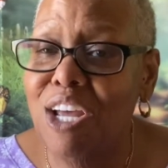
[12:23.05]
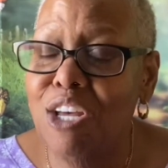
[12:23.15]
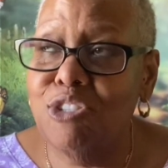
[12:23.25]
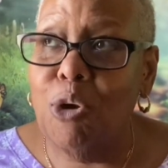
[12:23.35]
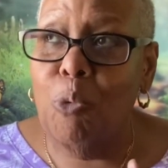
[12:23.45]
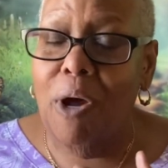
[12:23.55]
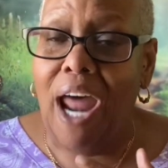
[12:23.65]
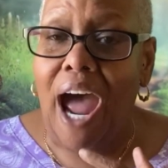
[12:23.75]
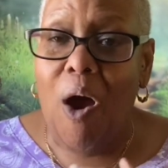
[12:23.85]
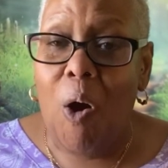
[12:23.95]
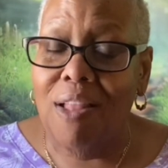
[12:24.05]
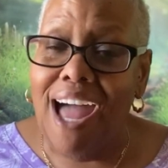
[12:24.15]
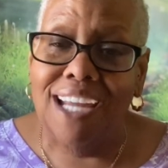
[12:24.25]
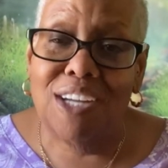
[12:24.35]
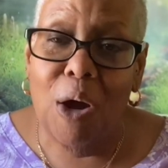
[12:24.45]
So all
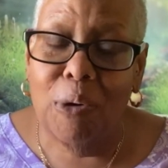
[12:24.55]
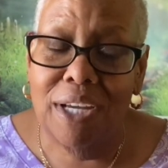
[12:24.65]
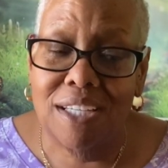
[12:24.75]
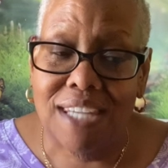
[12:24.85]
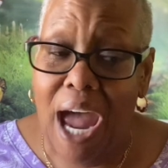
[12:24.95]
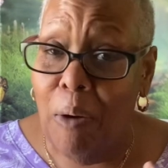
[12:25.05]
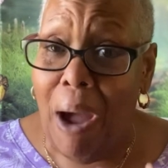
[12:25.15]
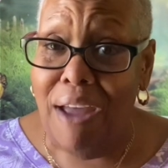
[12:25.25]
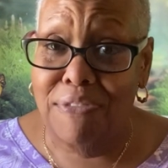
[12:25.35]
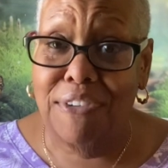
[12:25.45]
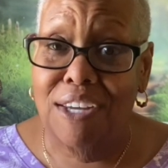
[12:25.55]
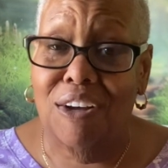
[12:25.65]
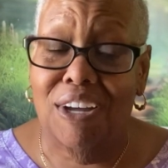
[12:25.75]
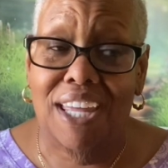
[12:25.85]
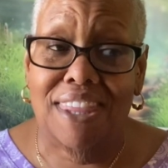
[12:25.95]
I know is how I
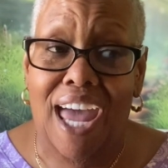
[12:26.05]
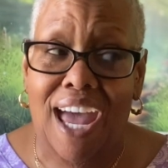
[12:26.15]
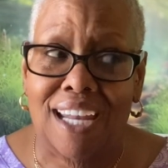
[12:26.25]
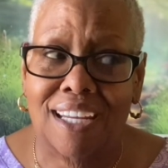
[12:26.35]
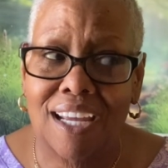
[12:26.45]
feel, in that